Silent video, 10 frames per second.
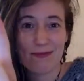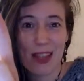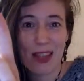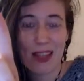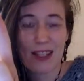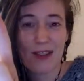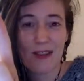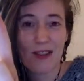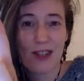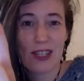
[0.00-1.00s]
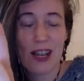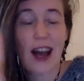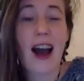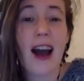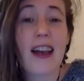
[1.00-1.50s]
That's the first.
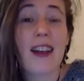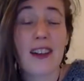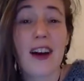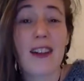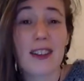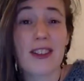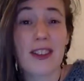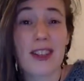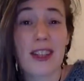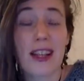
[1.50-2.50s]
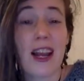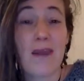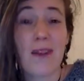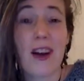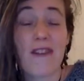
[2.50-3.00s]
I acknowledge that I am
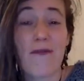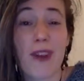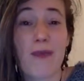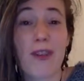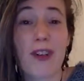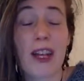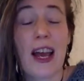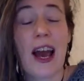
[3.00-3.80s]
not of my word.